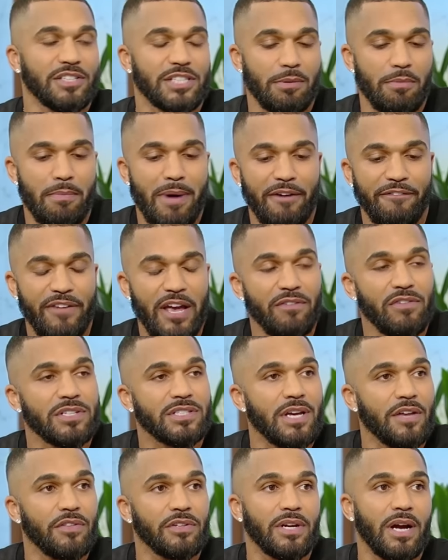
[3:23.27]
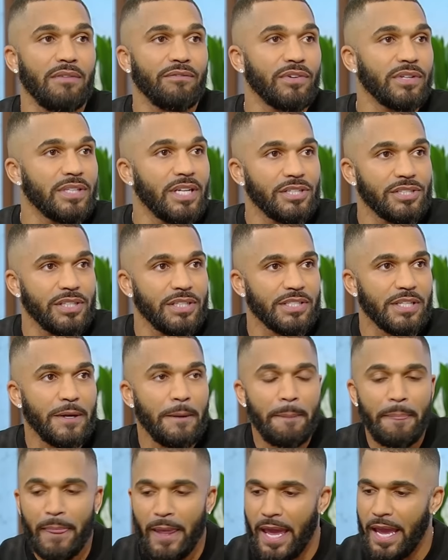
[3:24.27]
some of my favorite Southern comfort dishes.
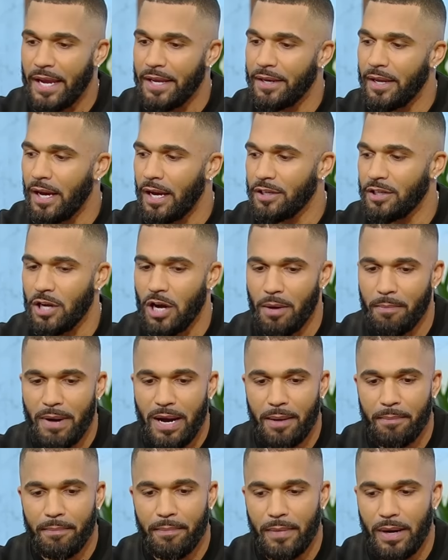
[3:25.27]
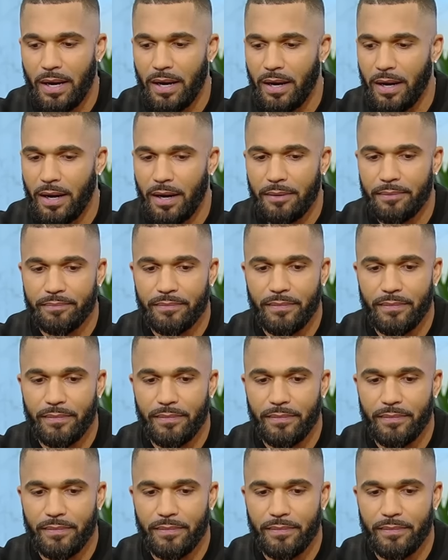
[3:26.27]
Yeah. And uh, you know my uh,